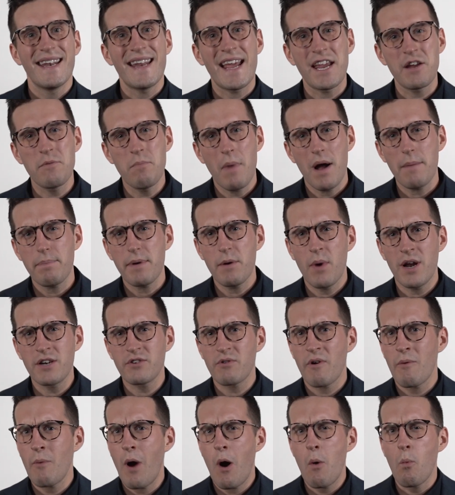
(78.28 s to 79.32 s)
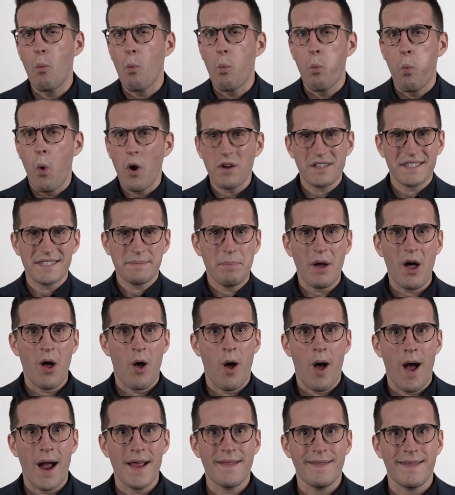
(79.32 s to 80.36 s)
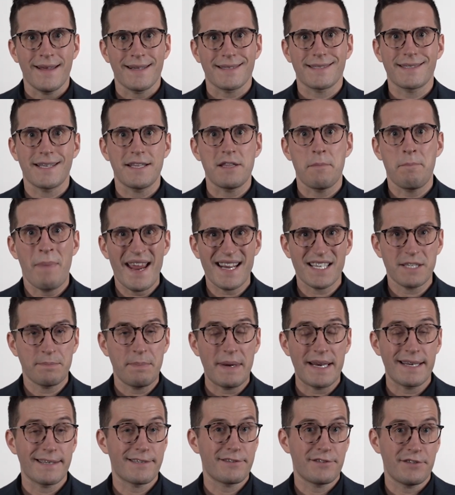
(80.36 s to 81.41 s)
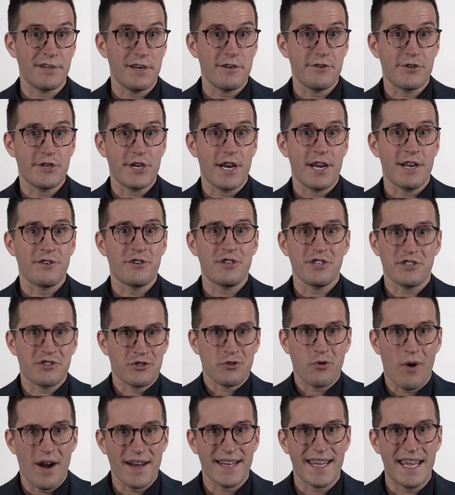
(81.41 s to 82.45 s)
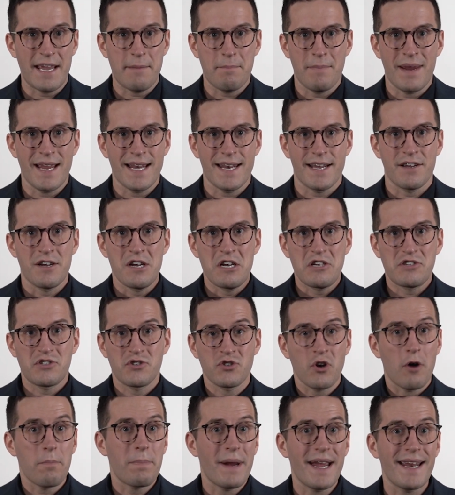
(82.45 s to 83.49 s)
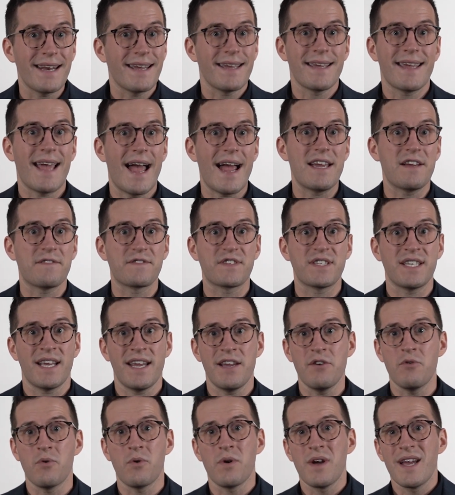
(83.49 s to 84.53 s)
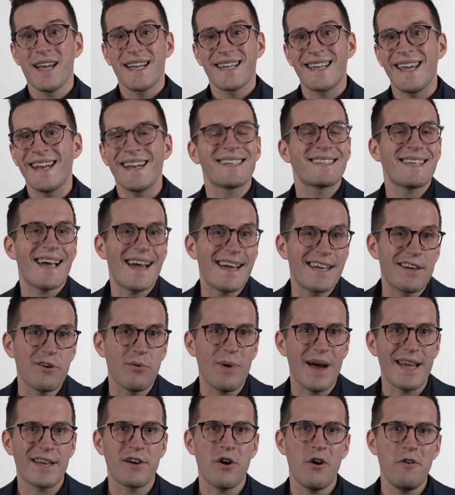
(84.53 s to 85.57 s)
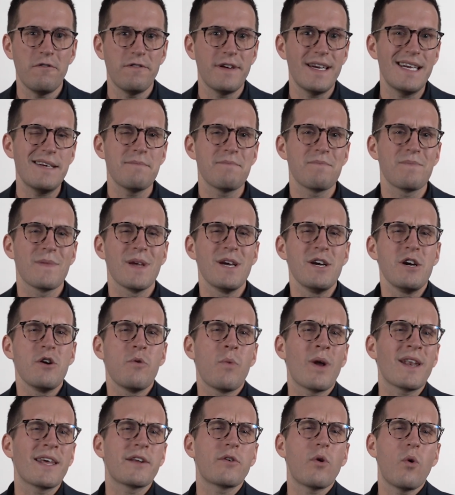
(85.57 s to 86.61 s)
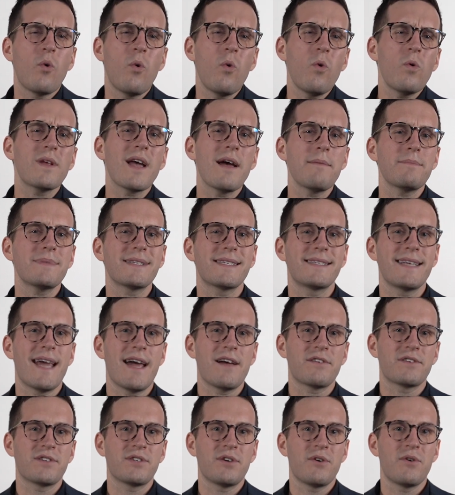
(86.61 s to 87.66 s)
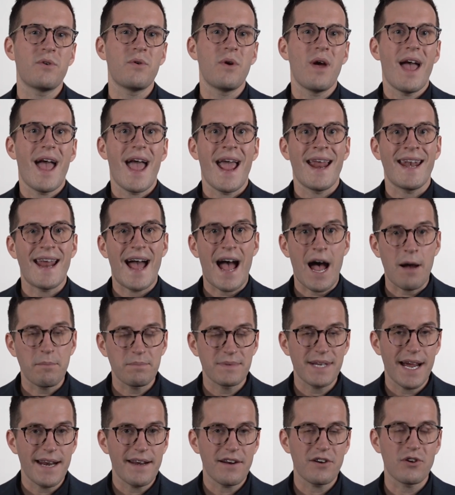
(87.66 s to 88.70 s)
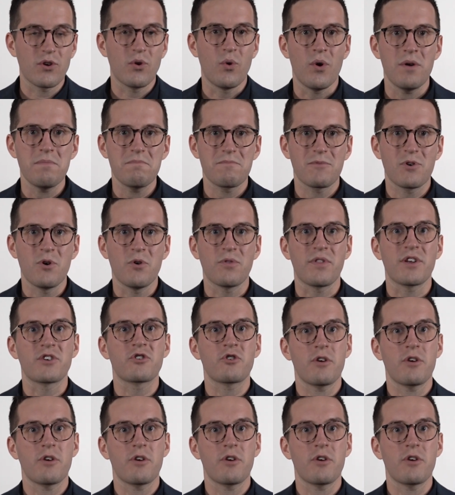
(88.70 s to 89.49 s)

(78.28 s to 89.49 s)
Now you might be wondering, well, what's behind this? Are the banks being stingy and just trying to get me to stop eating KFC or getting takeaway coffee? Well, it all comes down to an updated law called the